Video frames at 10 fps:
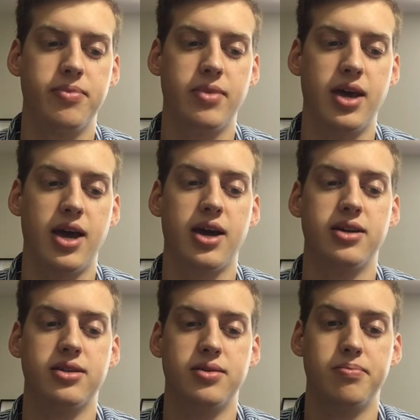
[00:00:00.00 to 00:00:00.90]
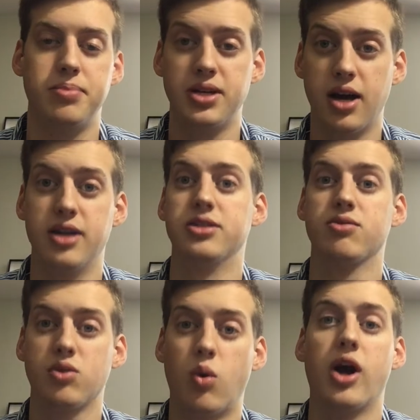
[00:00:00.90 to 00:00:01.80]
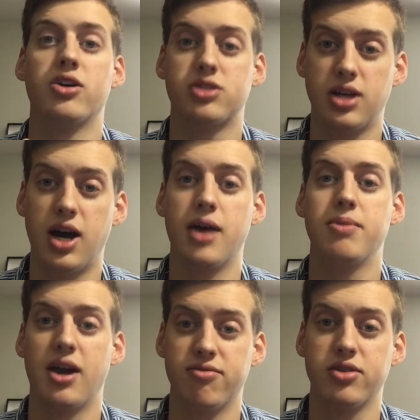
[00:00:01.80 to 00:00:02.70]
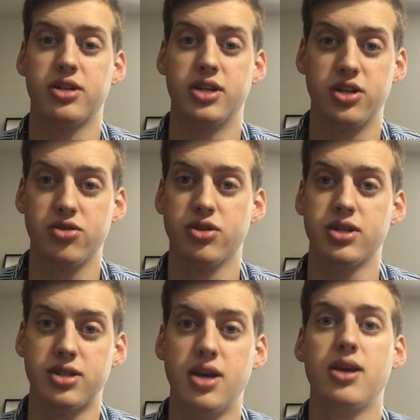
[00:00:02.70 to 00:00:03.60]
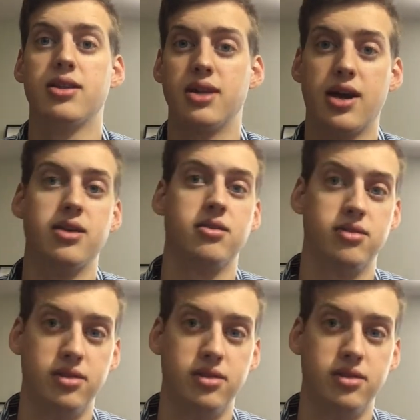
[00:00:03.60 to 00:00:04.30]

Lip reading: And because it requires time, effort, and interest, then,